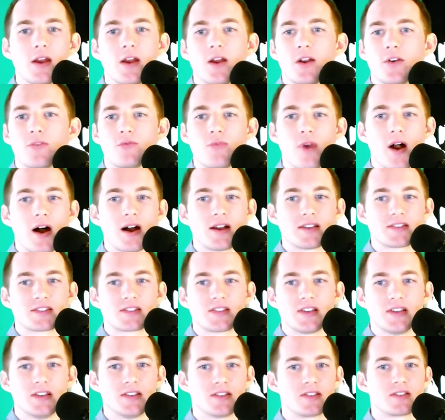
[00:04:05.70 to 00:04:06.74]
Ross
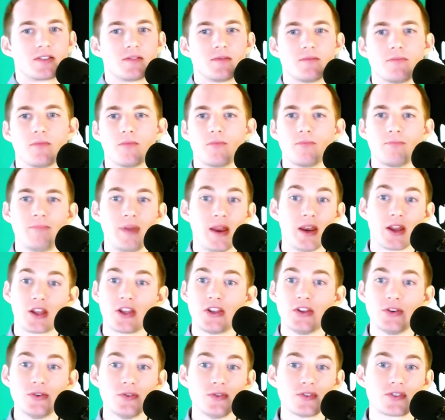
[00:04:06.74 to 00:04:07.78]
has been
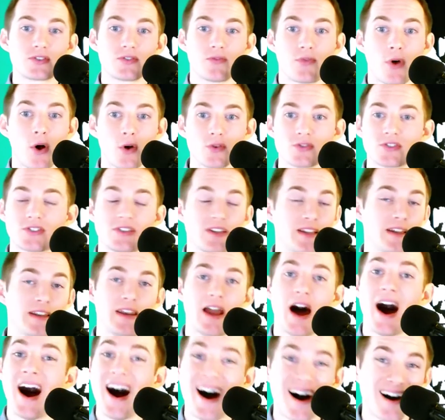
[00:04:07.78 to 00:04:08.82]
accused of hosting an
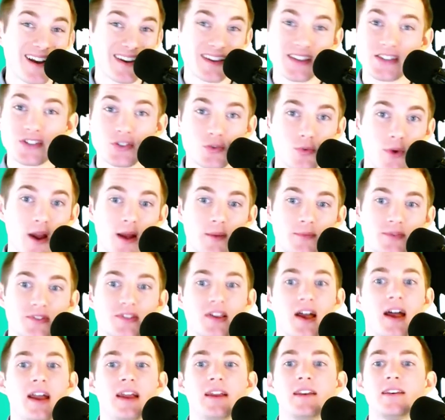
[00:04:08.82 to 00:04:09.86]
honest
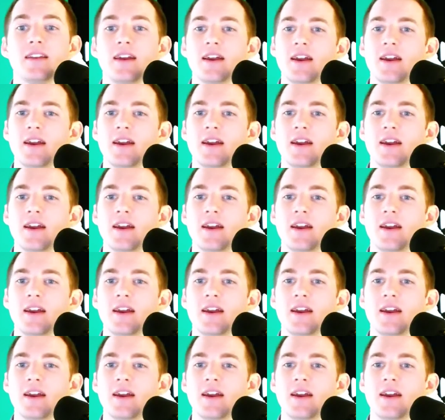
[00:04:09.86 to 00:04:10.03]
website,